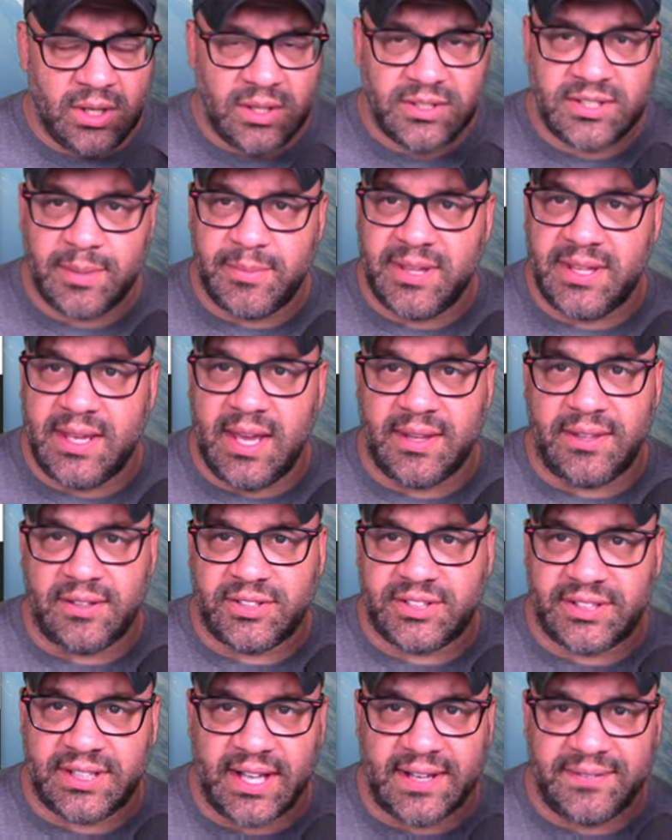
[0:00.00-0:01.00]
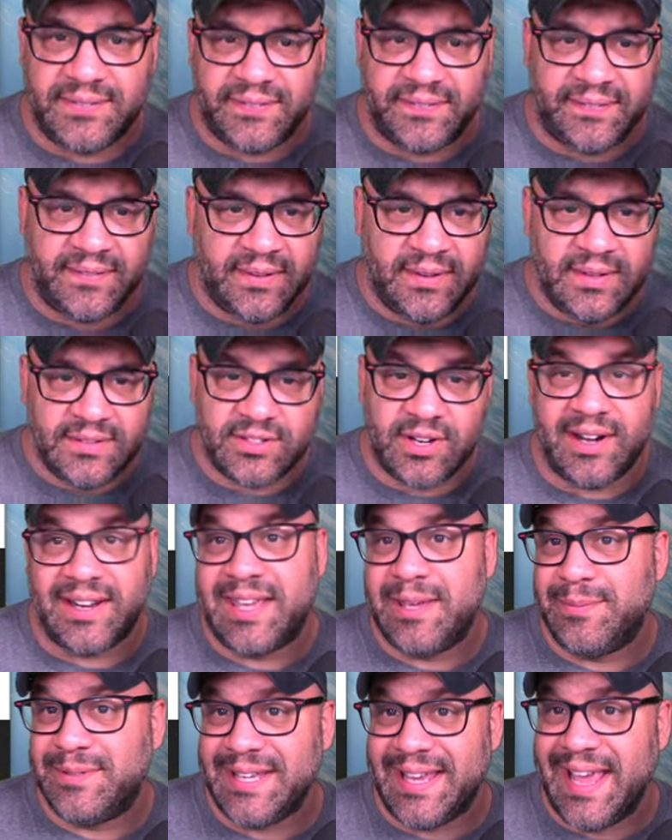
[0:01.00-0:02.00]
some of the other stuff. Sorry, I
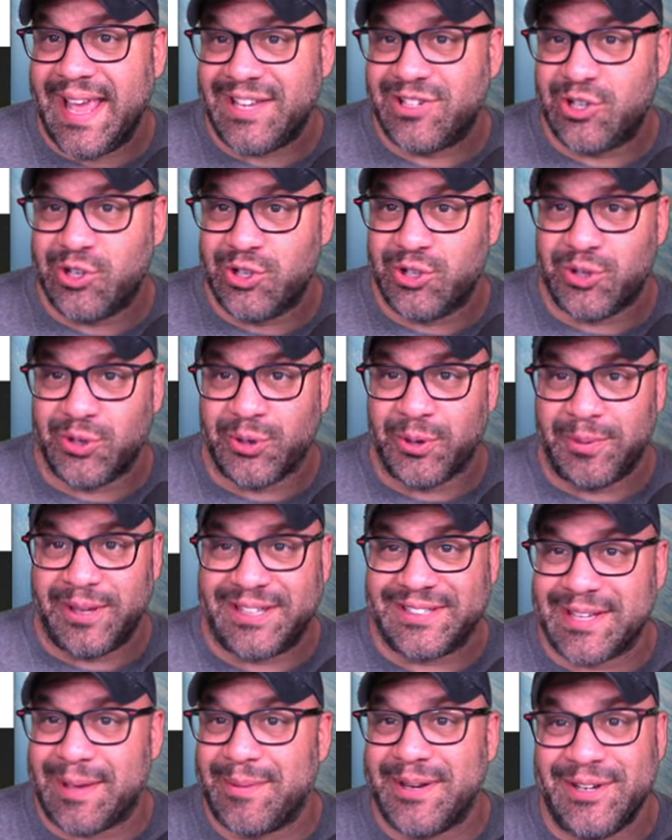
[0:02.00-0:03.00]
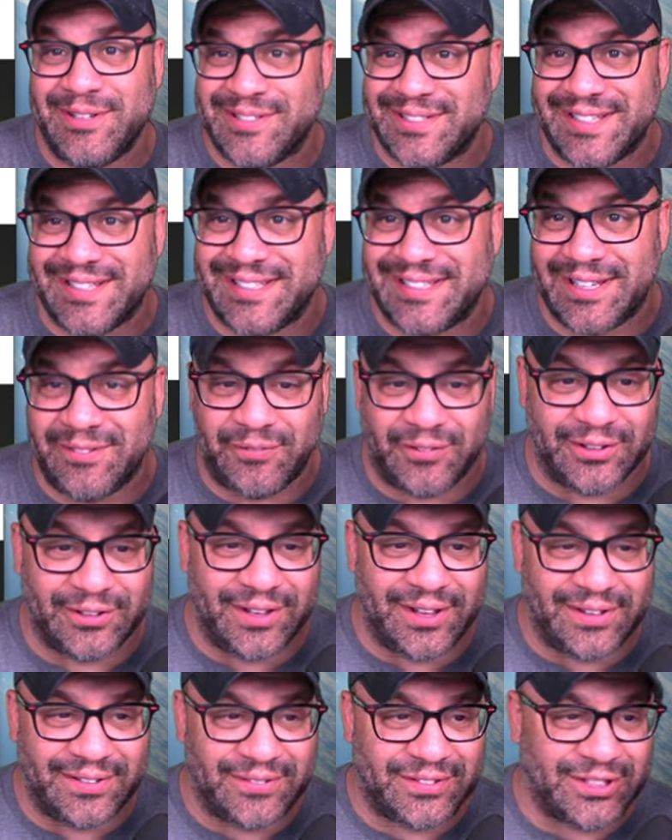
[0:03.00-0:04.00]
keep saying as usual because I've been using this thing
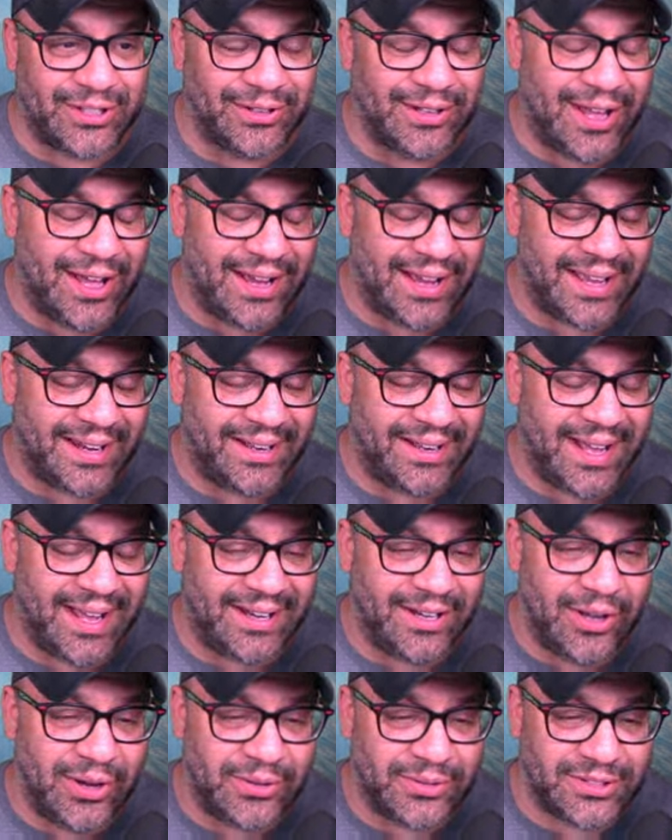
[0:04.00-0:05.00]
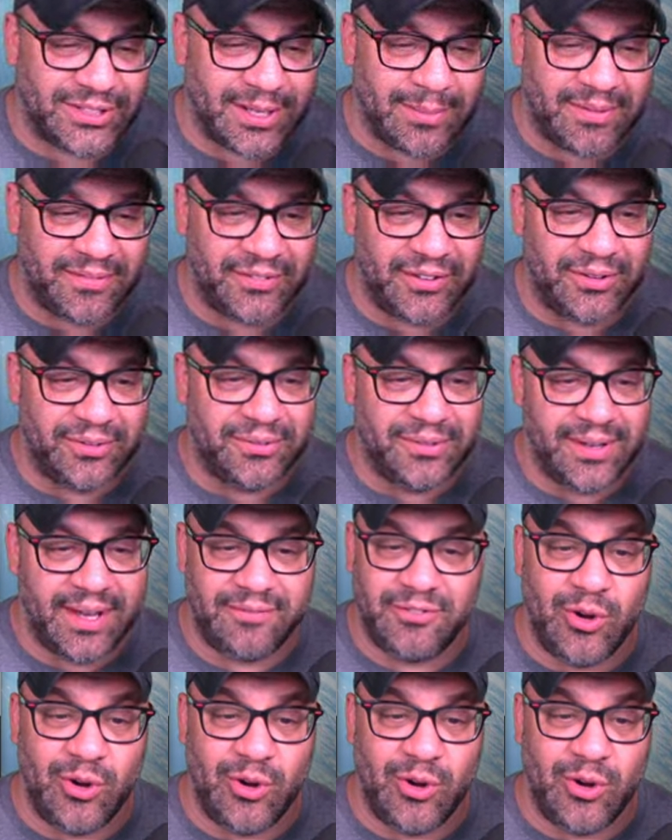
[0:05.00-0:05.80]
for so long. I, I know some of you have